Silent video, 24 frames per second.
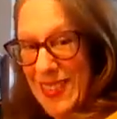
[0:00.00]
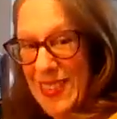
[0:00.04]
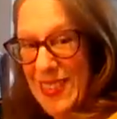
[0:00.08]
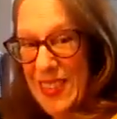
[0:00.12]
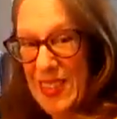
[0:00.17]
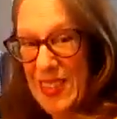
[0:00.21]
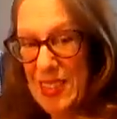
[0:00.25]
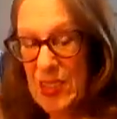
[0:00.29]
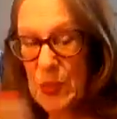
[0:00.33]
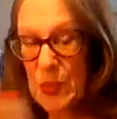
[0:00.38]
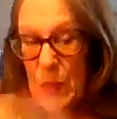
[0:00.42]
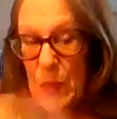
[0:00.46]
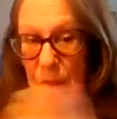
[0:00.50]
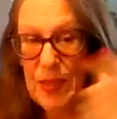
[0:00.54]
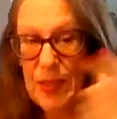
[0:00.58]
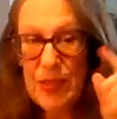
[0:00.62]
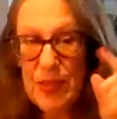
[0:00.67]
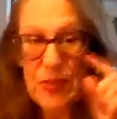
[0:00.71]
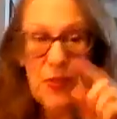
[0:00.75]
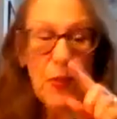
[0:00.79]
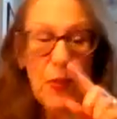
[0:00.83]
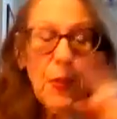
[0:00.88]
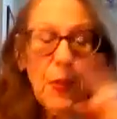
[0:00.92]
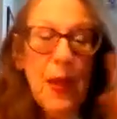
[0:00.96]
this way.
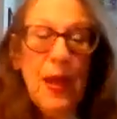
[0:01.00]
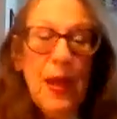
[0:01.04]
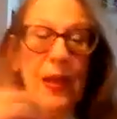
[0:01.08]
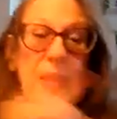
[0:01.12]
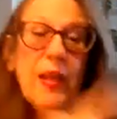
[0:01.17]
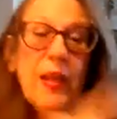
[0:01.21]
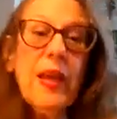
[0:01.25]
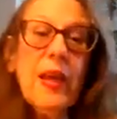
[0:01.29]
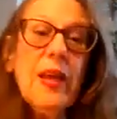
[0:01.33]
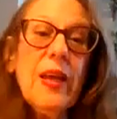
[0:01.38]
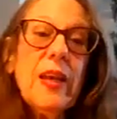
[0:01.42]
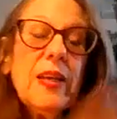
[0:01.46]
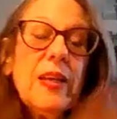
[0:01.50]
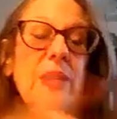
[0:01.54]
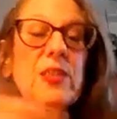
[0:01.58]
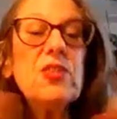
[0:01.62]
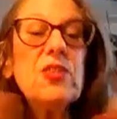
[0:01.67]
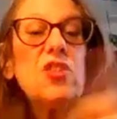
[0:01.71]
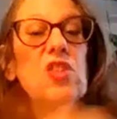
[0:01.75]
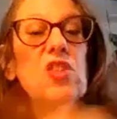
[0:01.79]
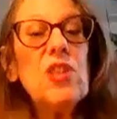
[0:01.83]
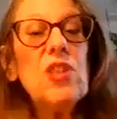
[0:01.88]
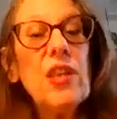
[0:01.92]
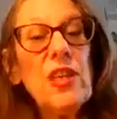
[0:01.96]
So I can
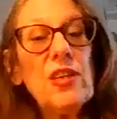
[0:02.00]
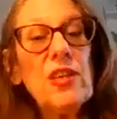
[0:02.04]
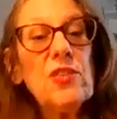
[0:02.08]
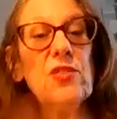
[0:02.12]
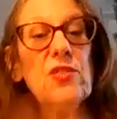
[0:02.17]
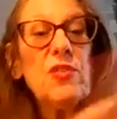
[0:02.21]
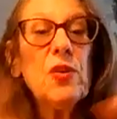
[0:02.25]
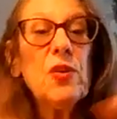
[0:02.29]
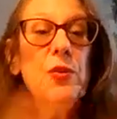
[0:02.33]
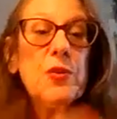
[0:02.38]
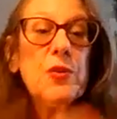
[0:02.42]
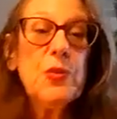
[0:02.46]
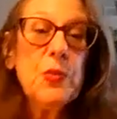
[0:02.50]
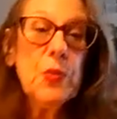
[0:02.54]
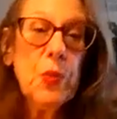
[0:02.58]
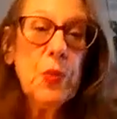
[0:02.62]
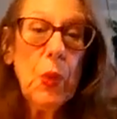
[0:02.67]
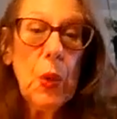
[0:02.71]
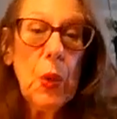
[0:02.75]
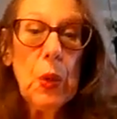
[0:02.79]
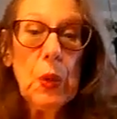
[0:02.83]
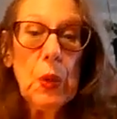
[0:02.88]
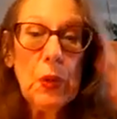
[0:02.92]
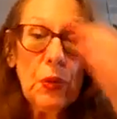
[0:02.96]
change those
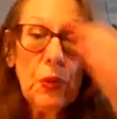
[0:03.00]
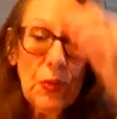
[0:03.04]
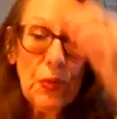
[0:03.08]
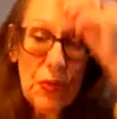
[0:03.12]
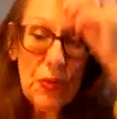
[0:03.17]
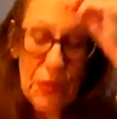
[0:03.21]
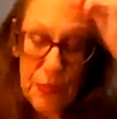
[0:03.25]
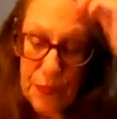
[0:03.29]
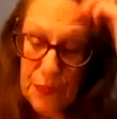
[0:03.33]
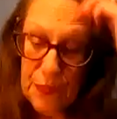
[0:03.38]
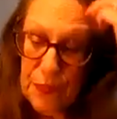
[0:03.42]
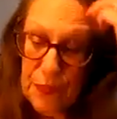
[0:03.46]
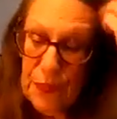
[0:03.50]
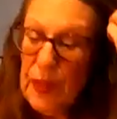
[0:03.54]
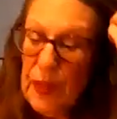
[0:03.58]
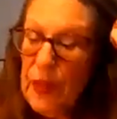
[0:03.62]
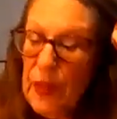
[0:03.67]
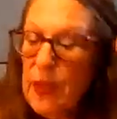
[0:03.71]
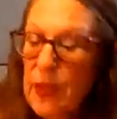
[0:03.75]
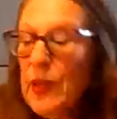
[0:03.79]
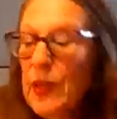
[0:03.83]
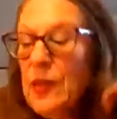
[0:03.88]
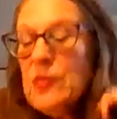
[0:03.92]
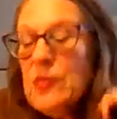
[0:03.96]
roles
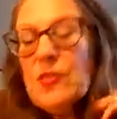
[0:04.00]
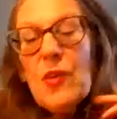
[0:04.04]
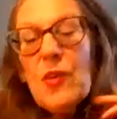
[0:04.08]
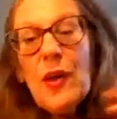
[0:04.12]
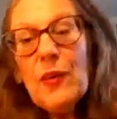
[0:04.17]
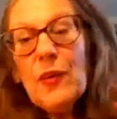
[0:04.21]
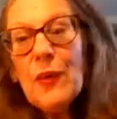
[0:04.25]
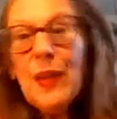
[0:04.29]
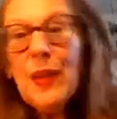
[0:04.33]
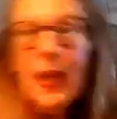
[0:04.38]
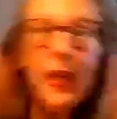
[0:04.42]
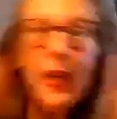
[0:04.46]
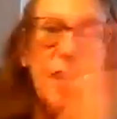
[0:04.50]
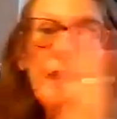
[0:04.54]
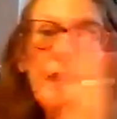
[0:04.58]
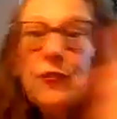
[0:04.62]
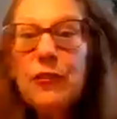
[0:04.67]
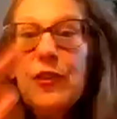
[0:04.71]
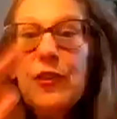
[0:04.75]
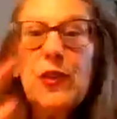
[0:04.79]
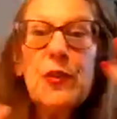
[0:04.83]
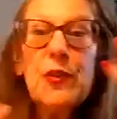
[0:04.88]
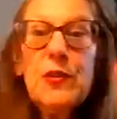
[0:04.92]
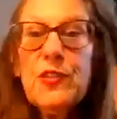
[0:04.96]
so I don't get
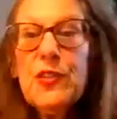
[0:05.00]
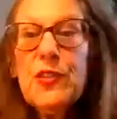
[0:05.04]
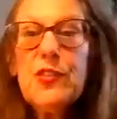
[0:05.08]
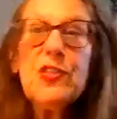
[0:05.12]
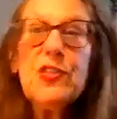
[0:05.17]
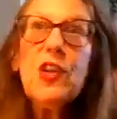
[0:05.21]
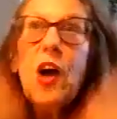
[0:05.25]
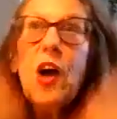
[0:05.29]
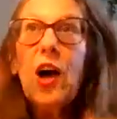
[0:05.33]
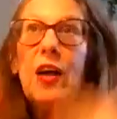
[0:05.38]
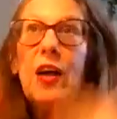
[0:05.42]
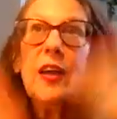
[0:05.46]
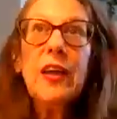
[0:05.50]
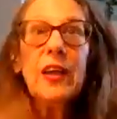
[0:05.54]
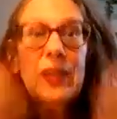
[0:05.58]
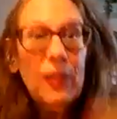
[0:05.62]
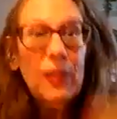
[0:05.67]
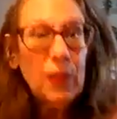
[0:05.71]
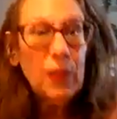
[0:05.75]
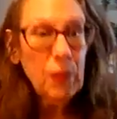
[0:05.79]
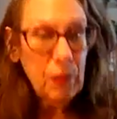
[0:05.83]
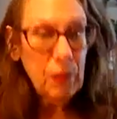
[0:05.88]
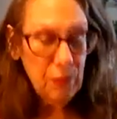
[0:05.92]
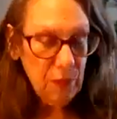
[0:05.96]
confused just talking
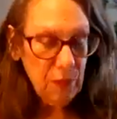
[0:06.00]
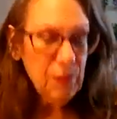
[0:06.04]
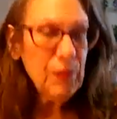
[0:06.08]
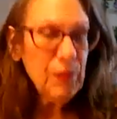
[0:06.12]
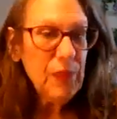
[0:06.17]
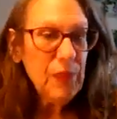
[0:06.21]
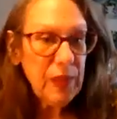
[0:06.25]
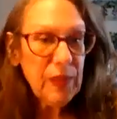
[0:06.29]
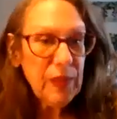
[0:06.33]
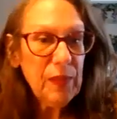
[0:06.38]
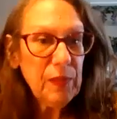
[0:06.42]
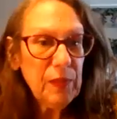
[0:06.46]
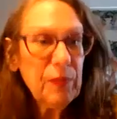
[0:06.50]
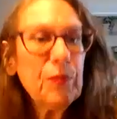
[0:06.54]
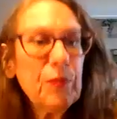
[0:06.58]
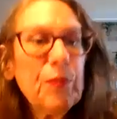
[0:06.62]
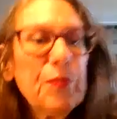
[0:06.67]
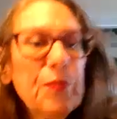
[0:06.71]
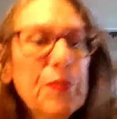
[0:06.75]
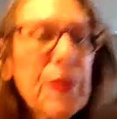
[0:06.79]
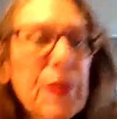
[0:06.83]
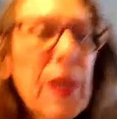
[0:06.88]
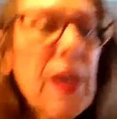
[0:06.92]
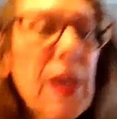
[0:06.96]
in the.
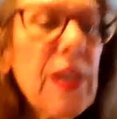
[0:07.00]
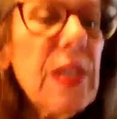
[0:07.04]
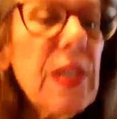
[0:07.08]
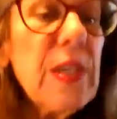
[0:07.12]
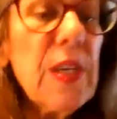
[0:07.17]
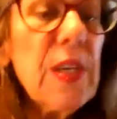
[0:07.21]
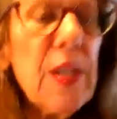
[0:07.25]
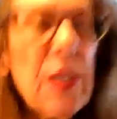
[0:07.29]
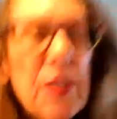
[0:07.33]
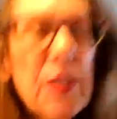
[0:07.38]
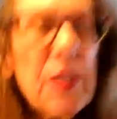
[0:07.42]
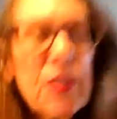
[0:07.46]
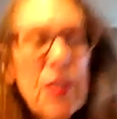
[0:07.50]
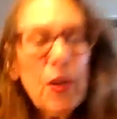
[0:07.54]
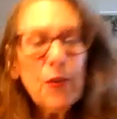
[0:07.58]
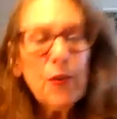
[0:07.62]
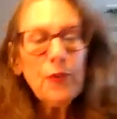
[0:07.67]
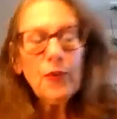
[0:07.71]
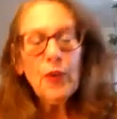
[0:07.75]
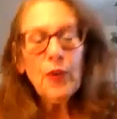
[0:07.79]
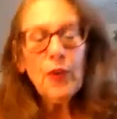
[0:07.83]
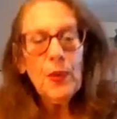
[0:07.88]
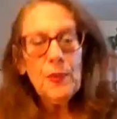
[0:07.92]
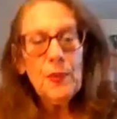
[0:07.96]
So
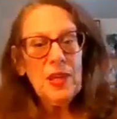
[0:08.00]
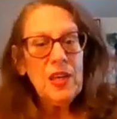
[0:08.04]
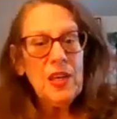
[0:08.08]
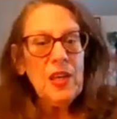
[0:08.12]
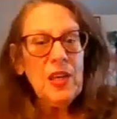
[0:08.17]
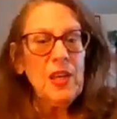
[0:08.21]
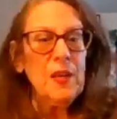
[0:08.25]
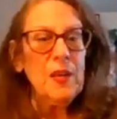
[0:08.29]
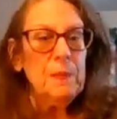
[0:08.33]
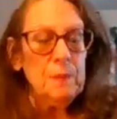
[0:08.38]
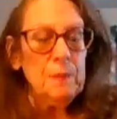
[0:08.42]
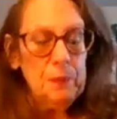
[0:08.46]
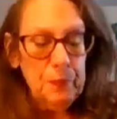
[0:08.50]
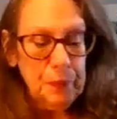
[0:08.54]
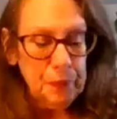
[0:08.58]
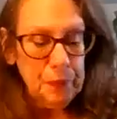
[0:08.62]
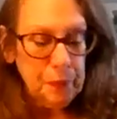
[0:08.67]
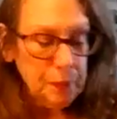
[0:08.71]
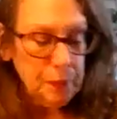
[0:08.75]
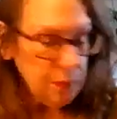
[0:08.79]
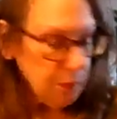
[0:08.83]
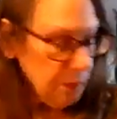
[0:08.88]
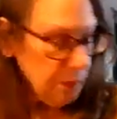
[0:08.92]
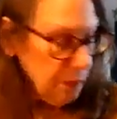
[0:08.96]
for me,
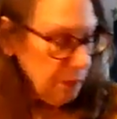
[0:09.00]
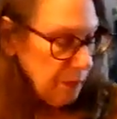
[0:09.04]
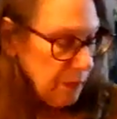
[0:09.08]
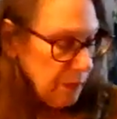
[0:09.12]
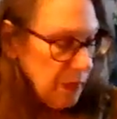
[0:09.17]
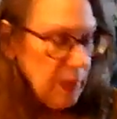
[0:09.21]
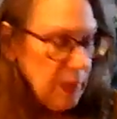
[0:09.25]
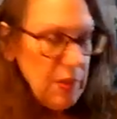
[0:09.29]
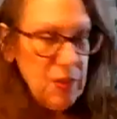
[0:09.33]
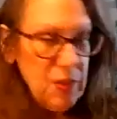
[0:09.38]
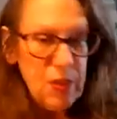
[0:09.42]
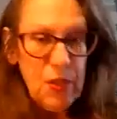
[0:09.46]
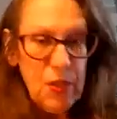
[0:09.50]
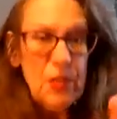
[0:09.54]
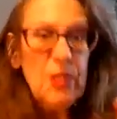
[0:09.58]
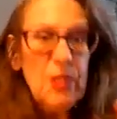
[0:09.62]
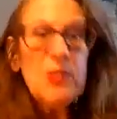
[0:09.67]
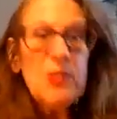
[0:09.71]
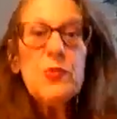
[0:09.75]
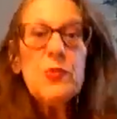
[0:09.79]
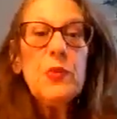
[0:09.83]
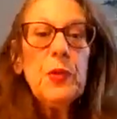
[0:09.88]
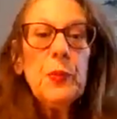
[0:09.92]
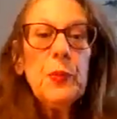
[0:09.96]
so
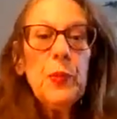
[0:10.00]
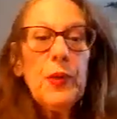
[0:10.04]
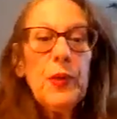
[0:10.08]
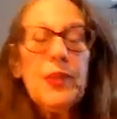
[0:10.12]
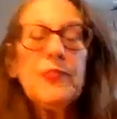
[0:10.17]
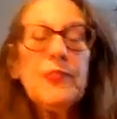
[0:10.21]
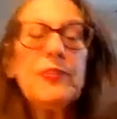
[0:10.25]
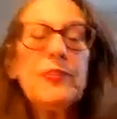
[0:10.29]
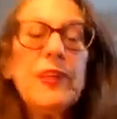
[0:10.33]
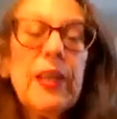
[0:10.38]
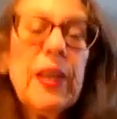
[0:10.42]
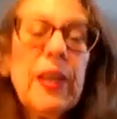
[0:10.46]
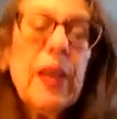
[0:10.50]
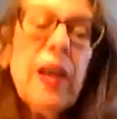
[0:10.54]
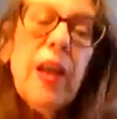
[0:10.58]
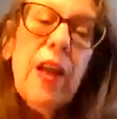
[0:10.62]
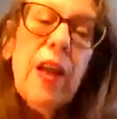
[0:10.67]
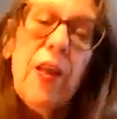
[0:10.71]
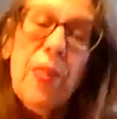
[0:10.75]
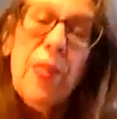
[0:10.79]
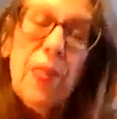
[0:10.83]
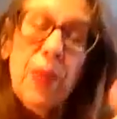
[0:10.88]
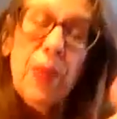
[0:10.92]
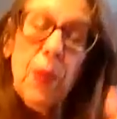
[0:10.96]
just real briefly,
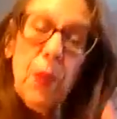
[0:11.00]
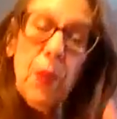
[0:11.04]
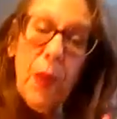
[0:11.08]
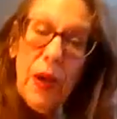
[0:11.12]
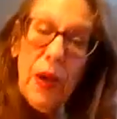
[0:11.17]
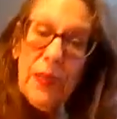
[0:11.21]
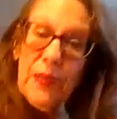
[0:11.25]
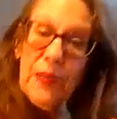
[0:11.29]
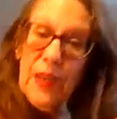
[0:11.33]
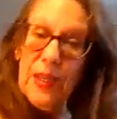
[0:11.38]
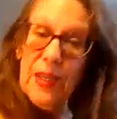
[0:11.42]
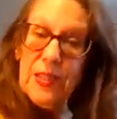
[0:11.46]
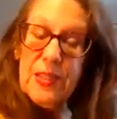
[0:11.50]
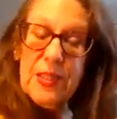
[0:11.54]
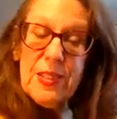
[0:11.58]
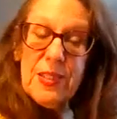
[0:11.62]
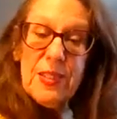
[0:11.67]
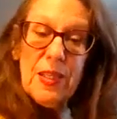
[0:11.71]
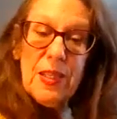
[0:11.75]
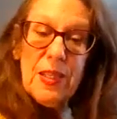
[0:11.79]
the one that's